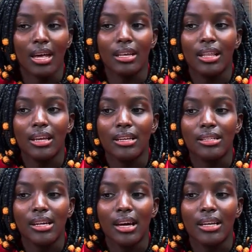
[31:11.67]
And there
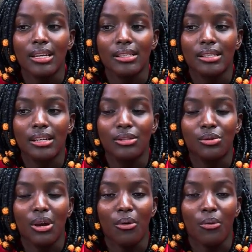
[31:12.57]
is an
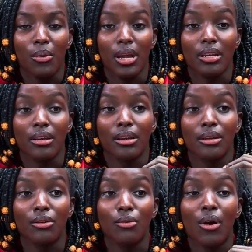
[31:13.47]
extent where when
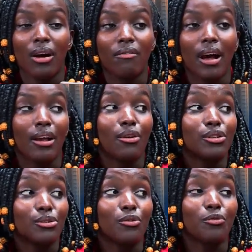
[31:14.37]
you have a
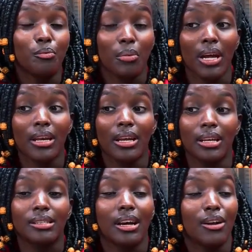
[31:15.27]
lot of pain,
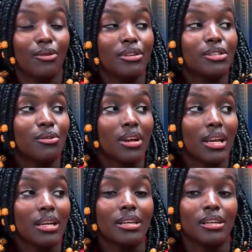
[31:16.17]
it can also
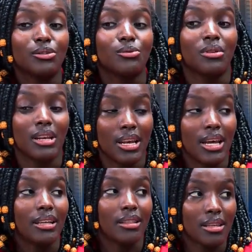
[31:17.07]
lead into
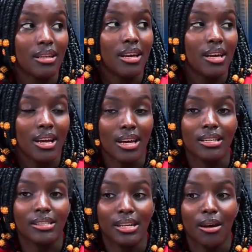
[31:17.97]
death
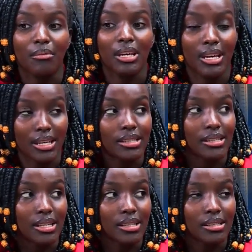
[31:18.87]
in some
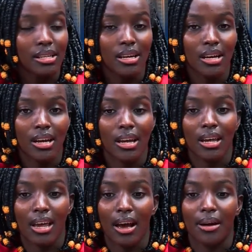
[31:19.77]
cases.
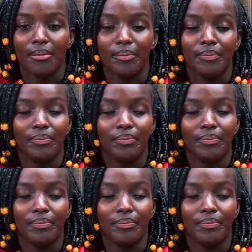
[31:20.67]
Yeah.